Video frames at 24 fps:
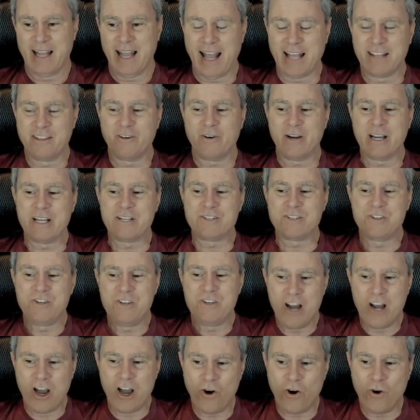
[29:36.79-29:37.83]
And there is
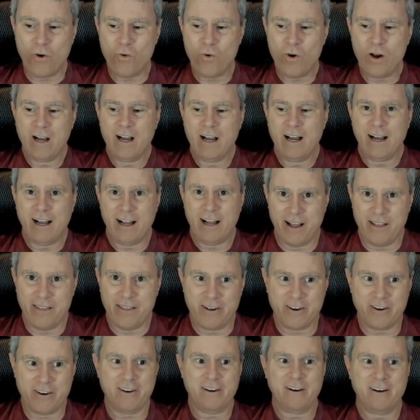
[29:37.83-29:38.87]
no
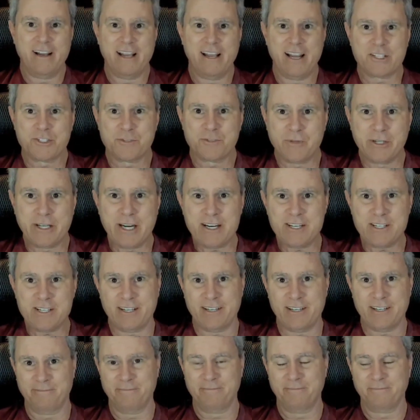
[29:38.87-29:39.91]
other
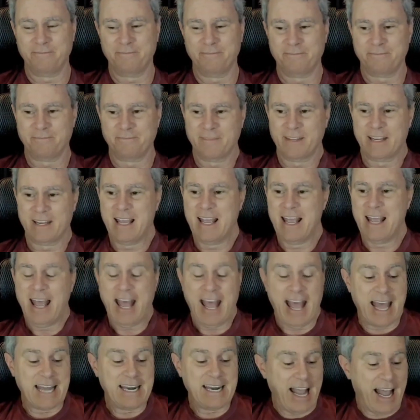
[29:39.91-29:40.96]
explanation.
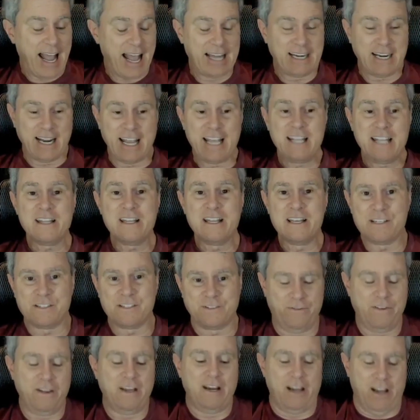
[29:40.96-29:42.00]
And in this
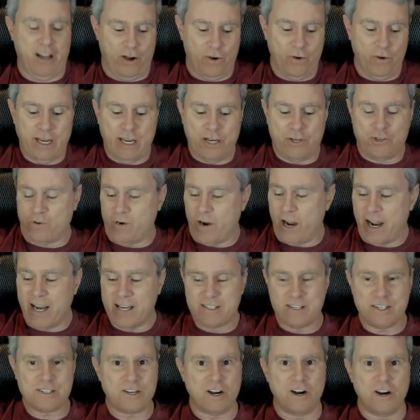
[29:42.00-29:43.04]
video, he
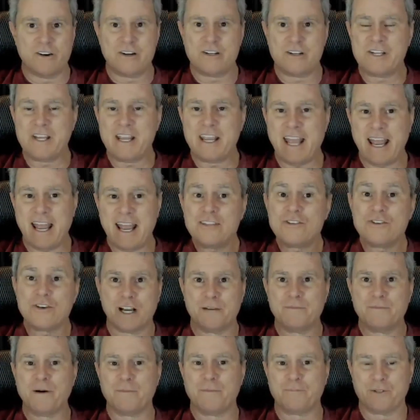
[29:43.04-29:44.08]
tries as hard as he can to
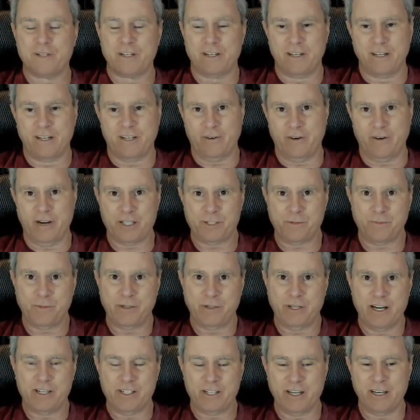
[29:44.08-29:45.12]
come up with another
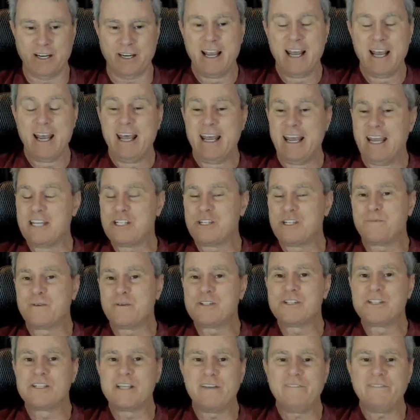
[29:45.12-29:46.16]
explanation. He
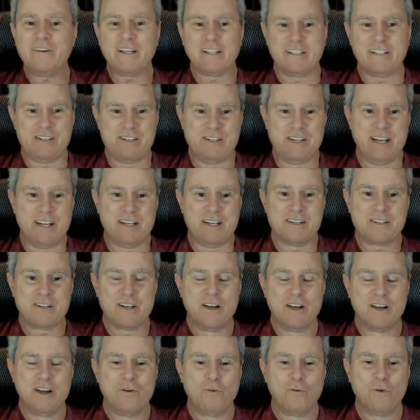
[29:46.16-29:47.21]
specifically says,
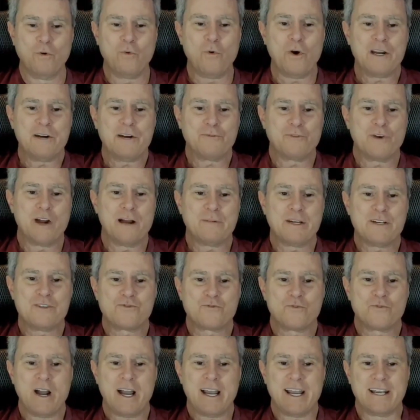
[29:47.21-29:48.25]
well, what if Romney's
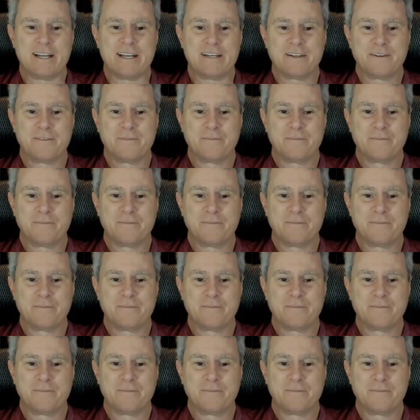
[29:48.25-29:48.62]
right?